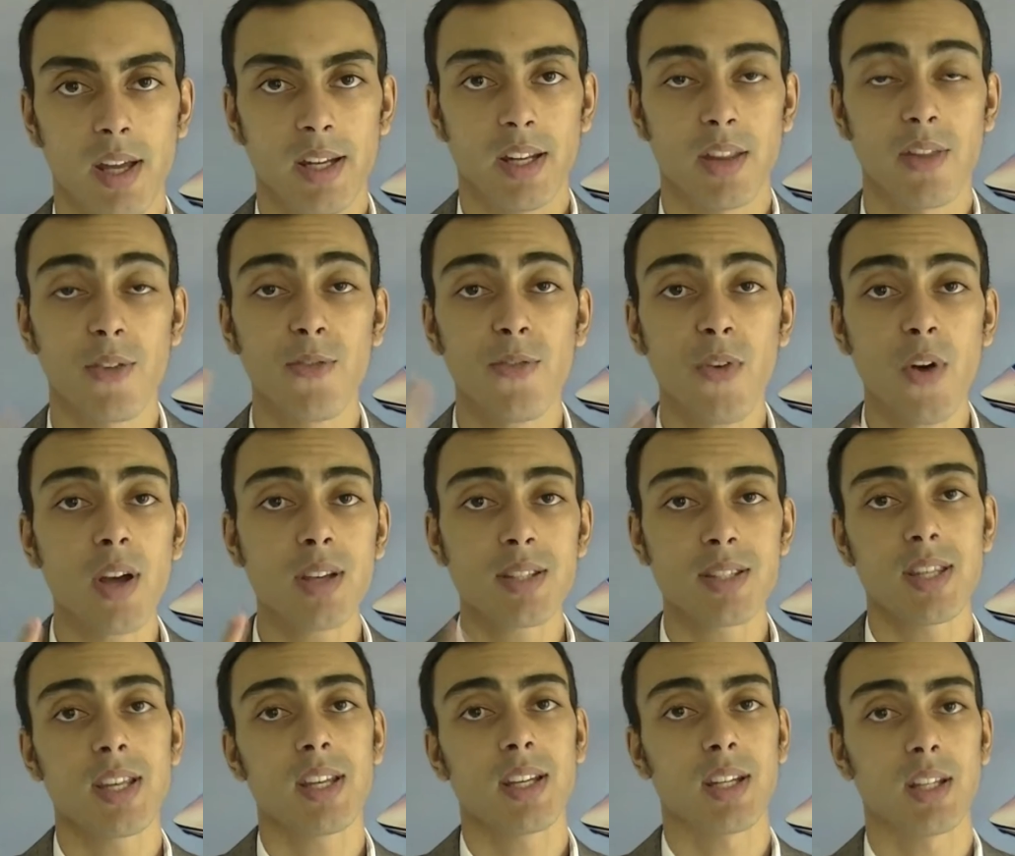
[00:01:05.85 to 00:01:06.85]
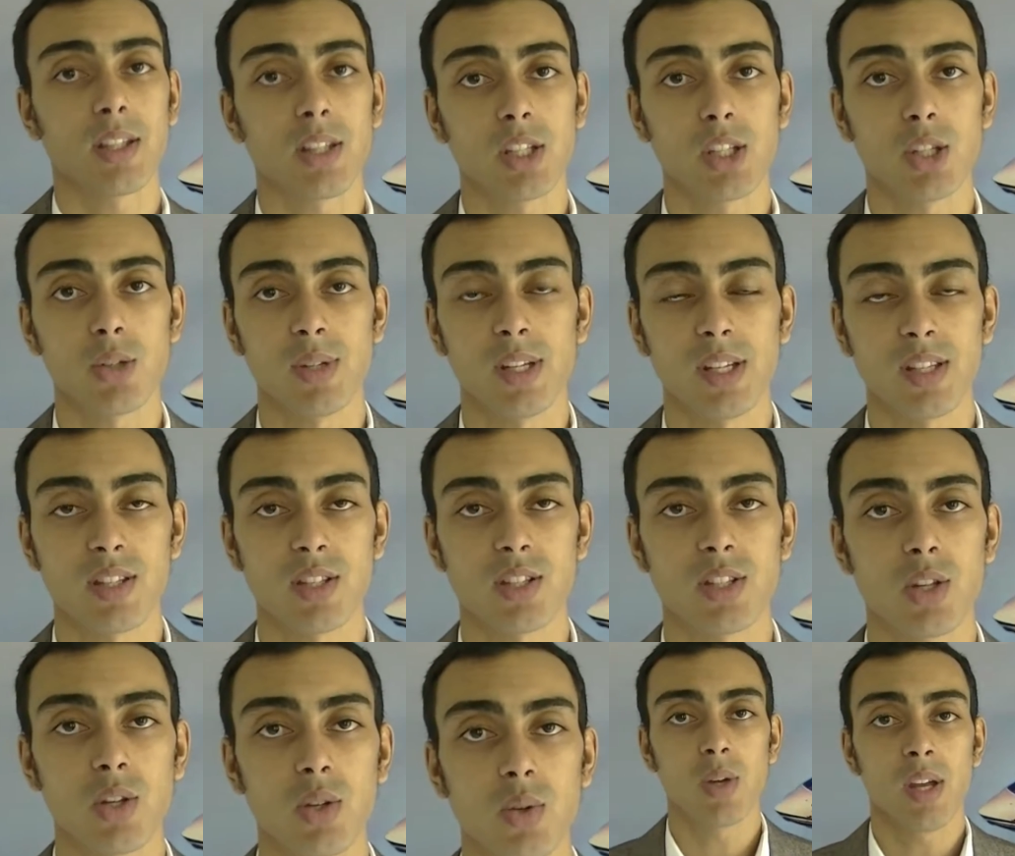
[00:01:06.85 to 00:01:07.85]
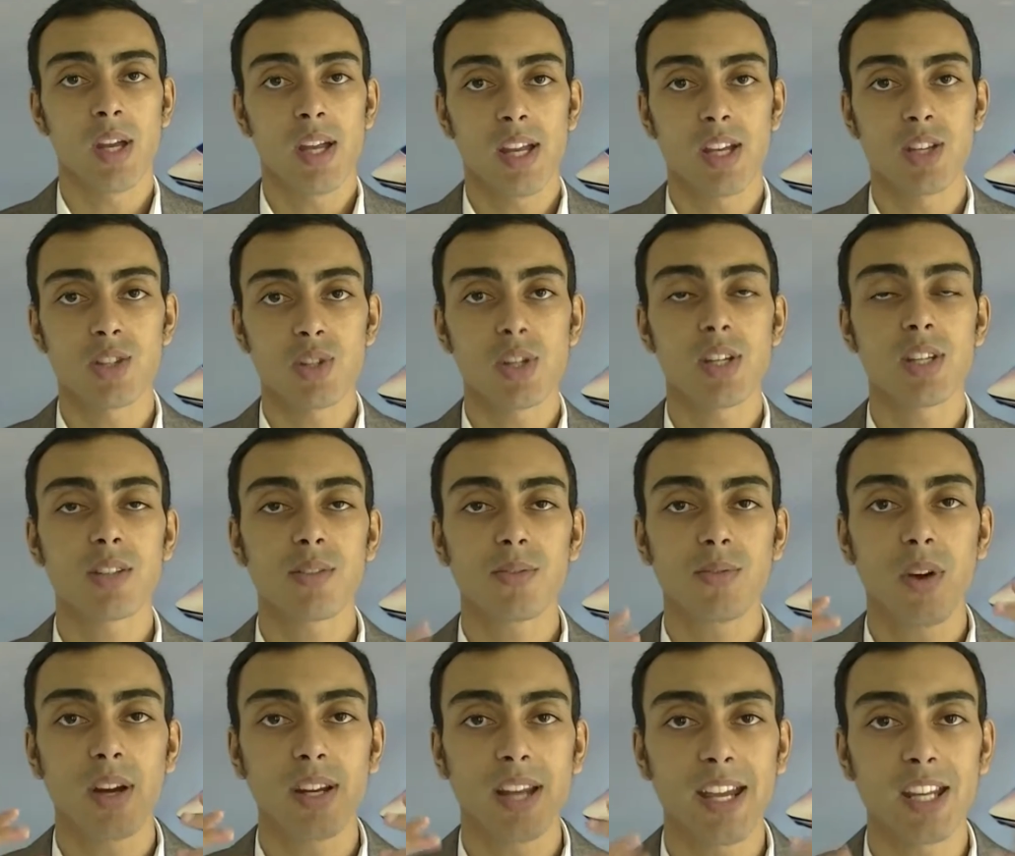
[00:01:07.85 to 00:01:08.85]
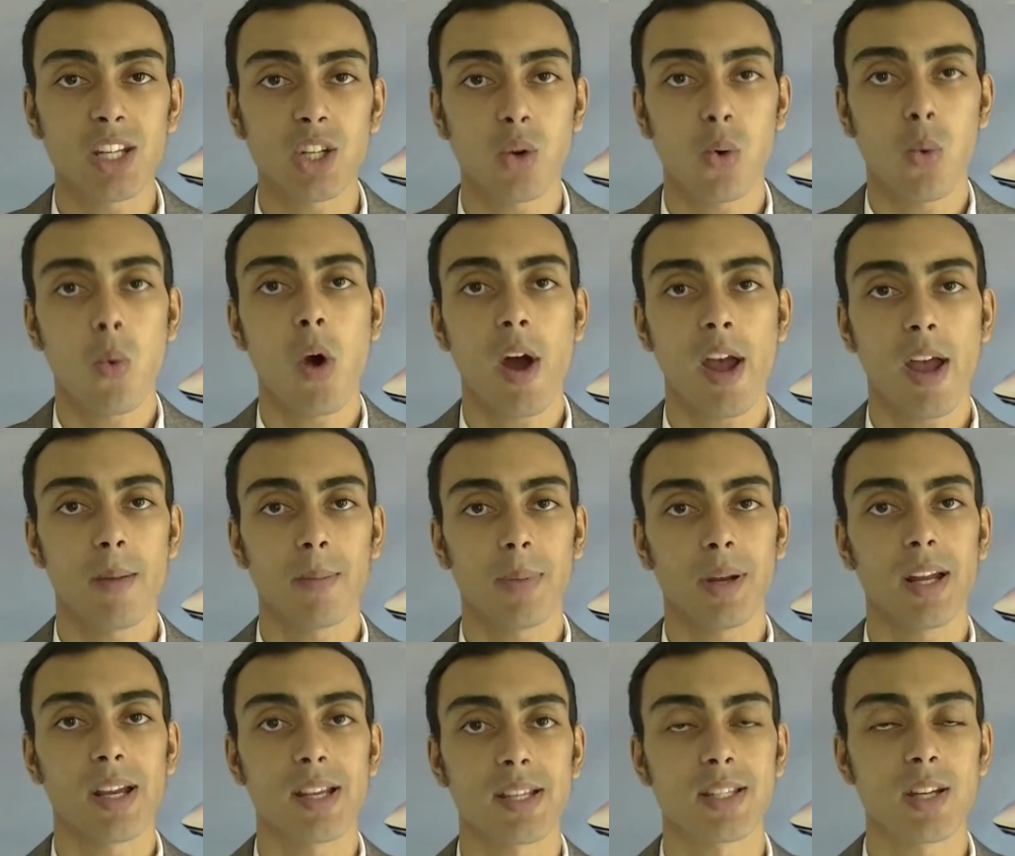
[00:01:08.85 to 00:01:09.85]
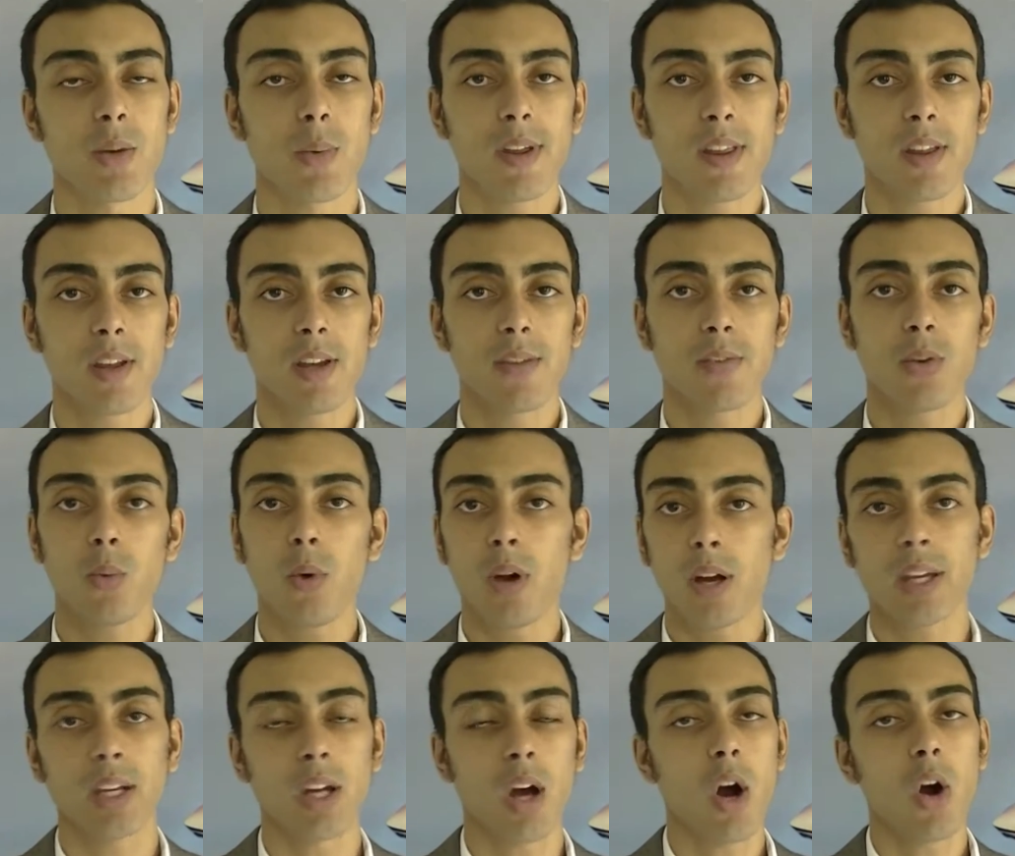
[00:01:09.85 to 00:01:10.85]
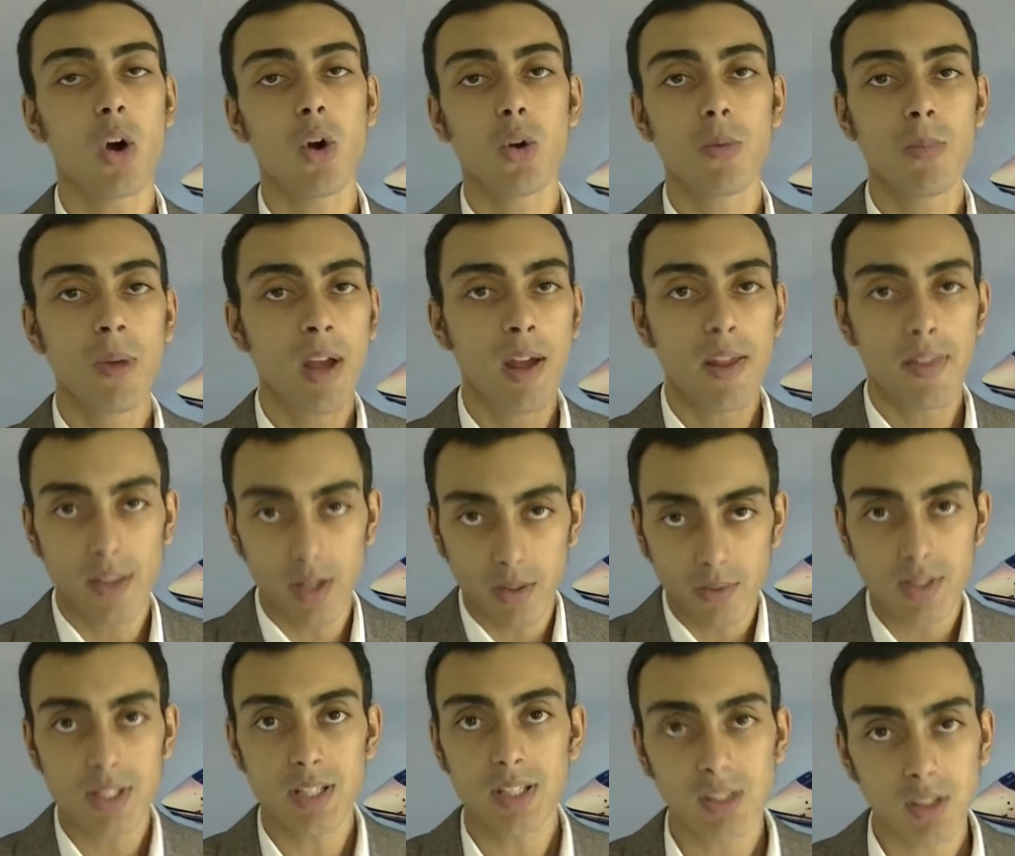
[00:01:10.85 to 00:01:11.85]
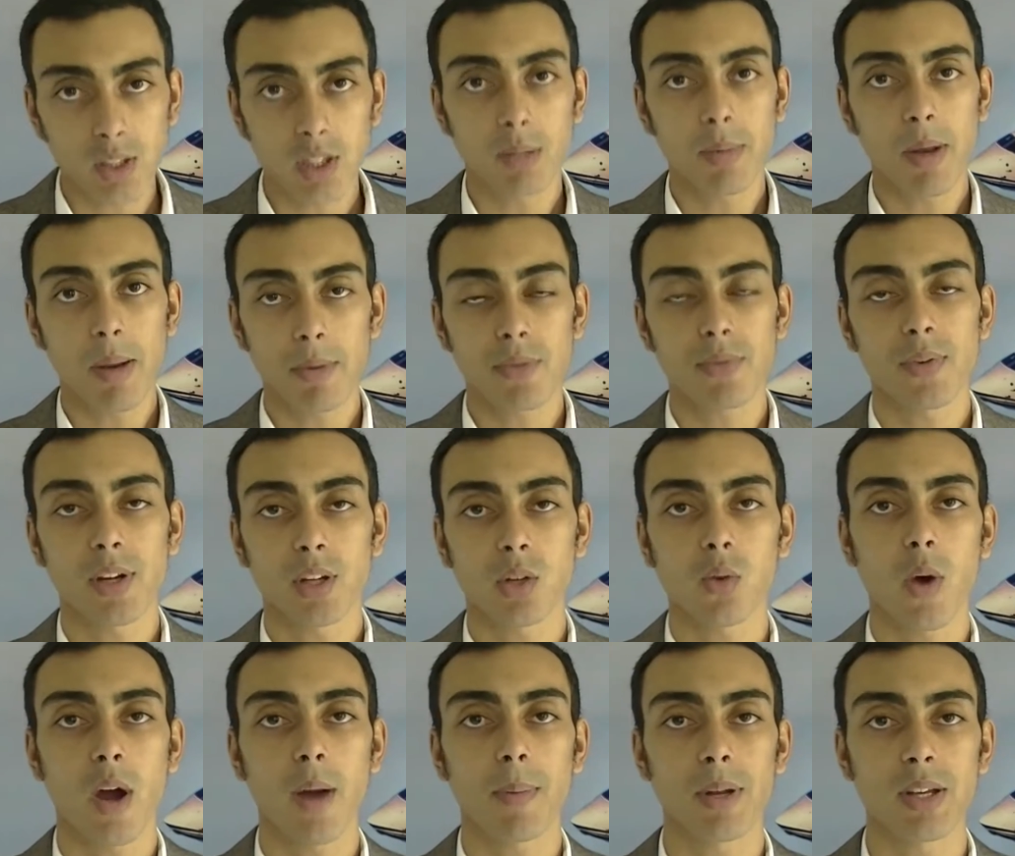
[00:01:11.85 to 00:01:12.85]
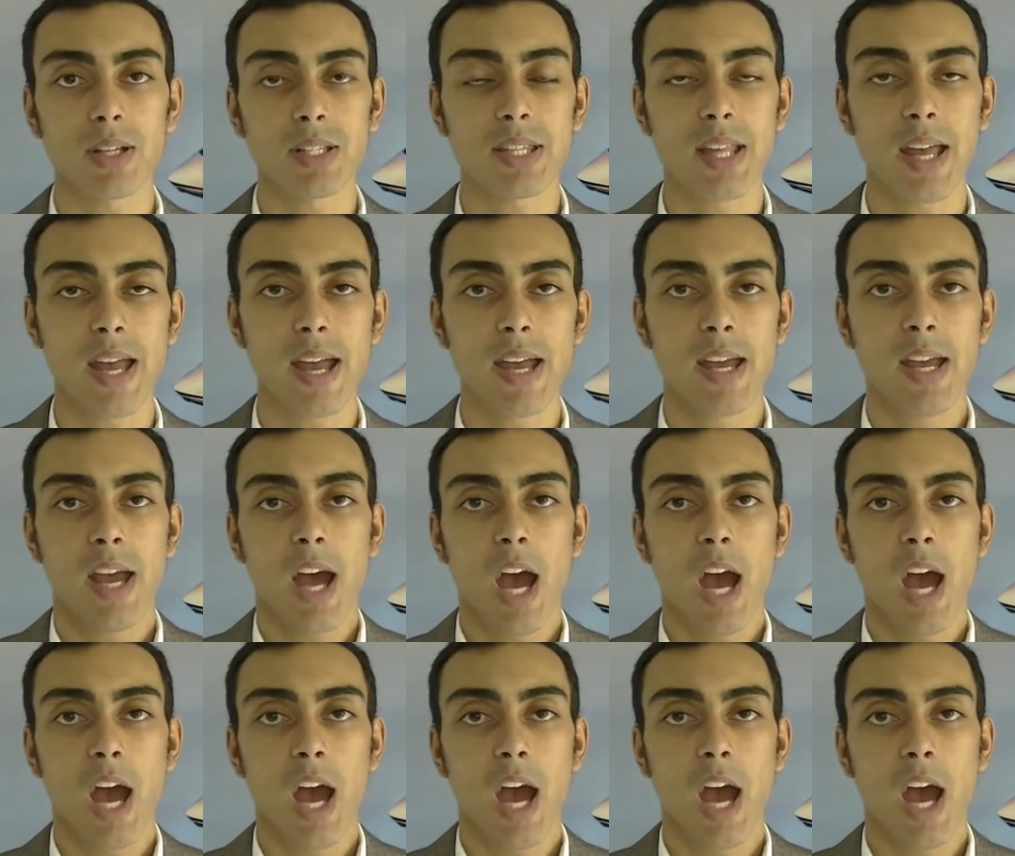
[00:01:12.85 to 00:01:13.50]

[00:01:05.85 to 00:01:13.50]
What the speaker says: But the first thing that you need to do is you need to find a quiet place. Now whether if you're working at home, then obviously you're going to be able to find a quiet place there.